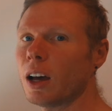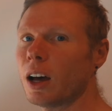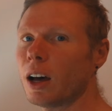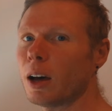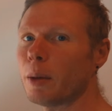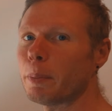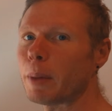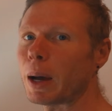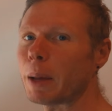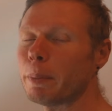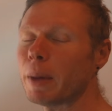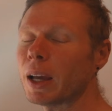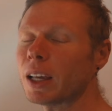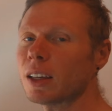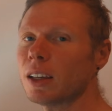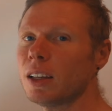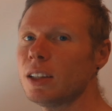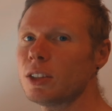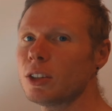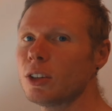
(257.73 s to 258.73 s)
uh, my
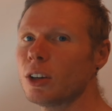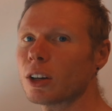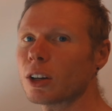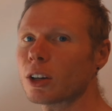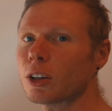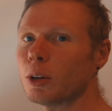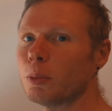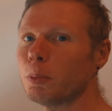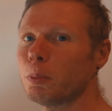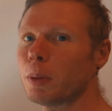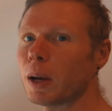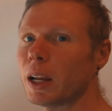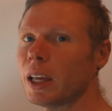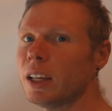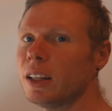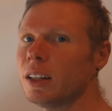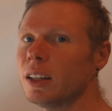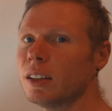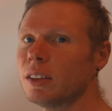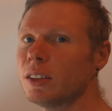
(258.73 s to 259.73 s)
Mac is gonna
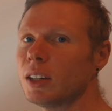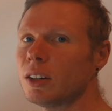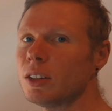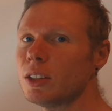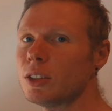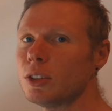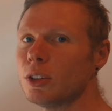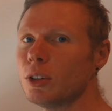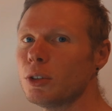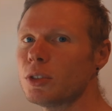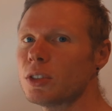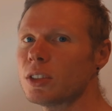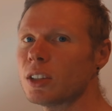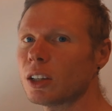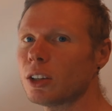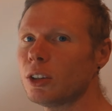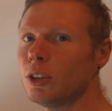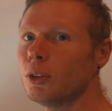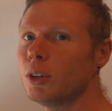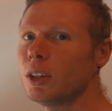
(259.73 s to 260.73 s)
complain there is no
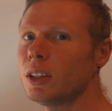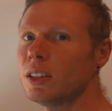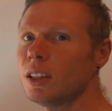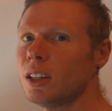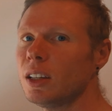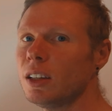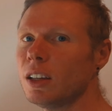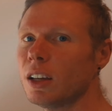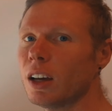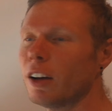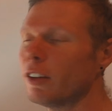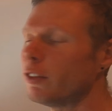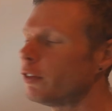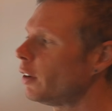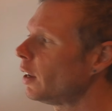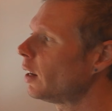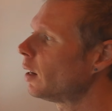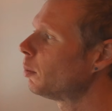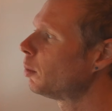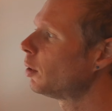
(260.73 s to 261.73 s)
security
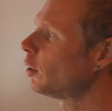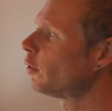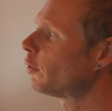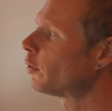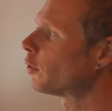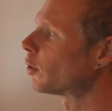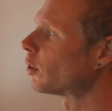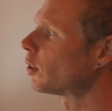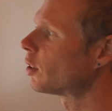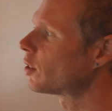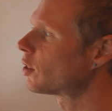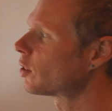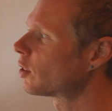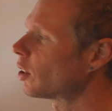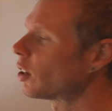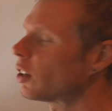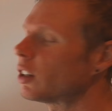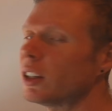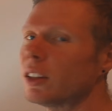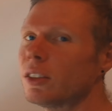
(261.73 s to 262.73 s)
available for
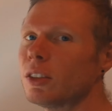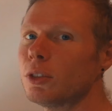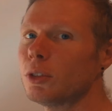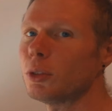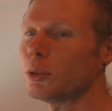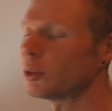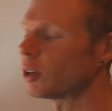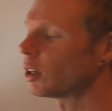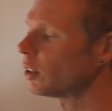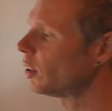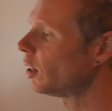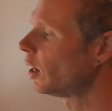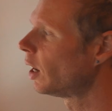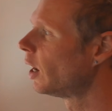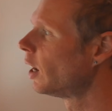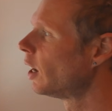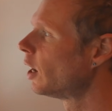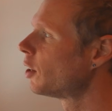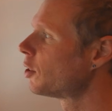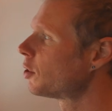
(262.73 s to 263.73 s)
StarNet to run.
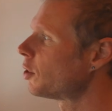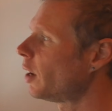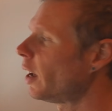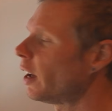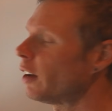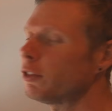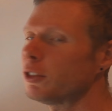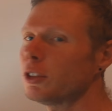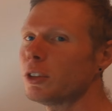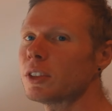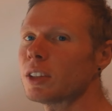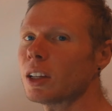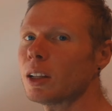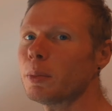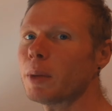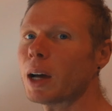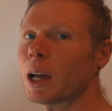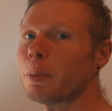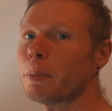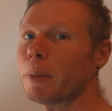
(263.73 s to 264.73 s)
So I have to
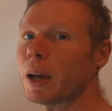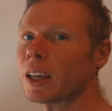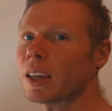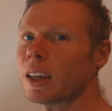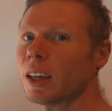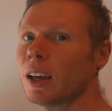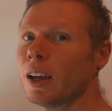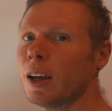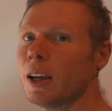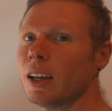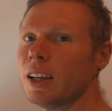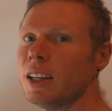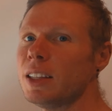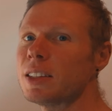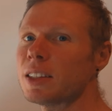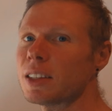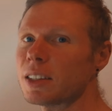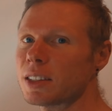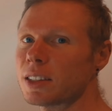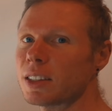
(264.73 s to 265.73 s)
tell my Mac
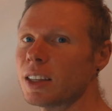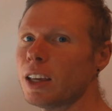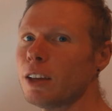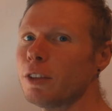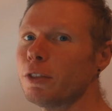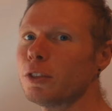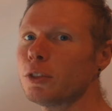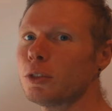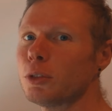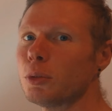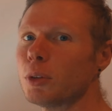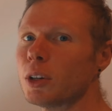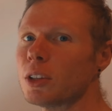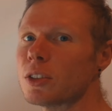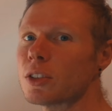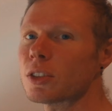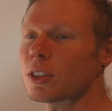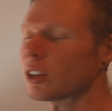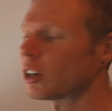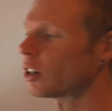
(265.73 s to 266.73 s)
it's safe to
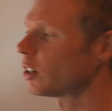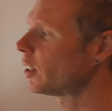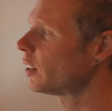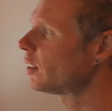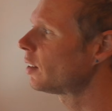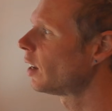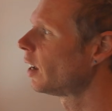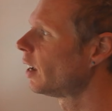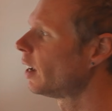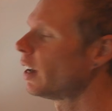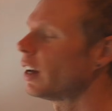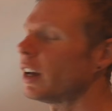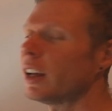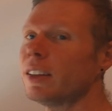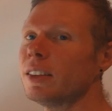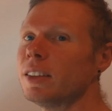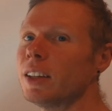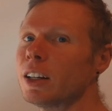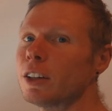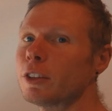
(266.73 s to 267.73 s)
run StarNet,
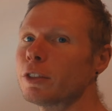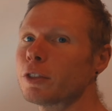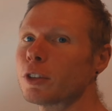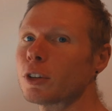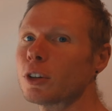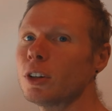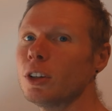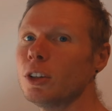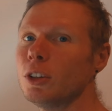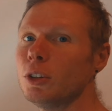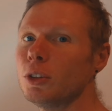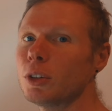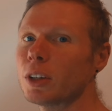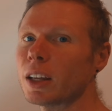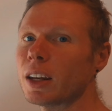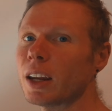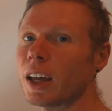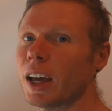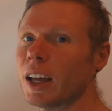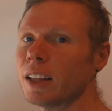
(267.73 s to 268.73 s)
and therefore you
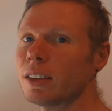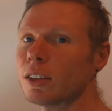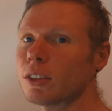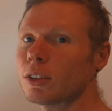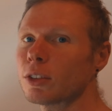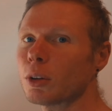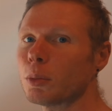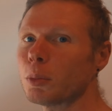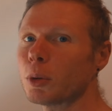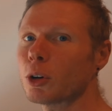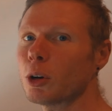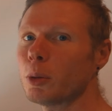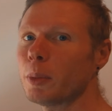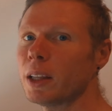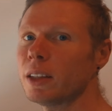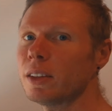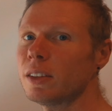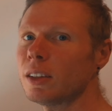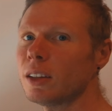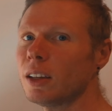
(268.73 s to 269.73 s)
can add some
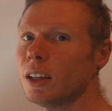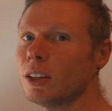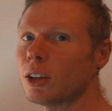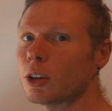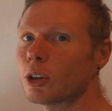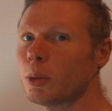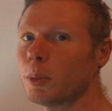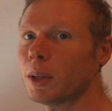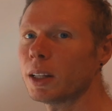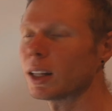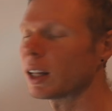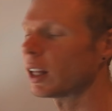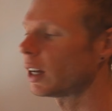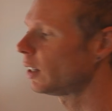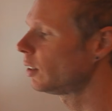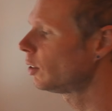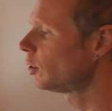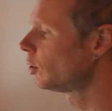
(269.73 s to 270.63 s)
comments in the command line